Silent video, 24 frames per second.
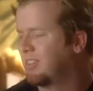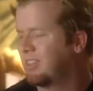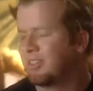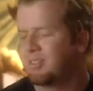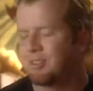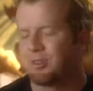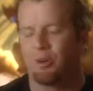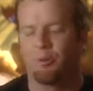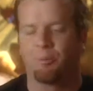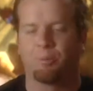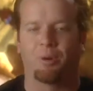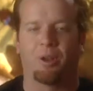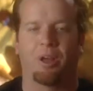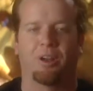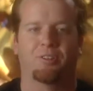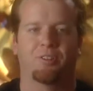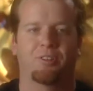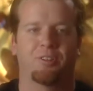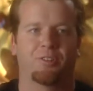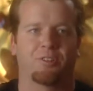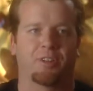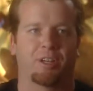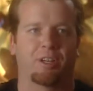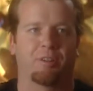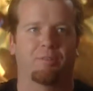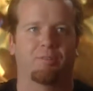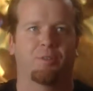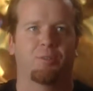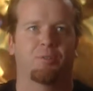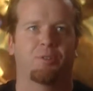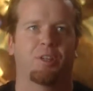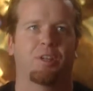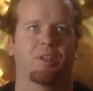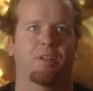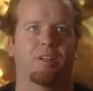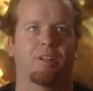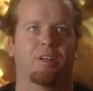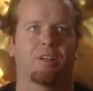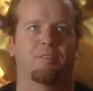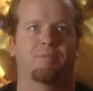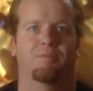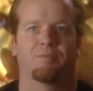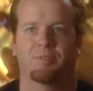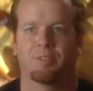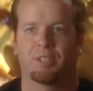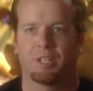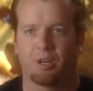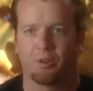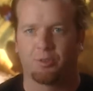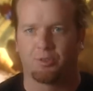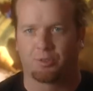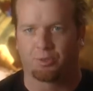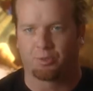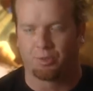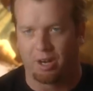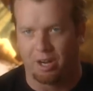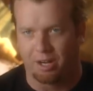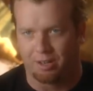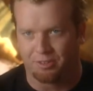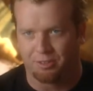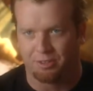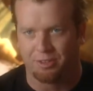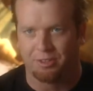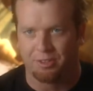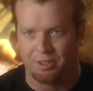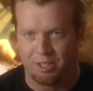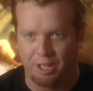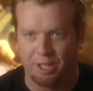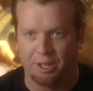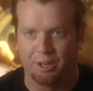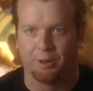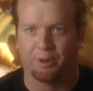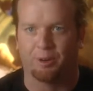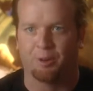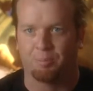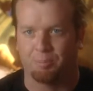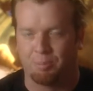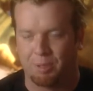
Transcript: This whole production is like a flotilla of, you know, trucks and gear and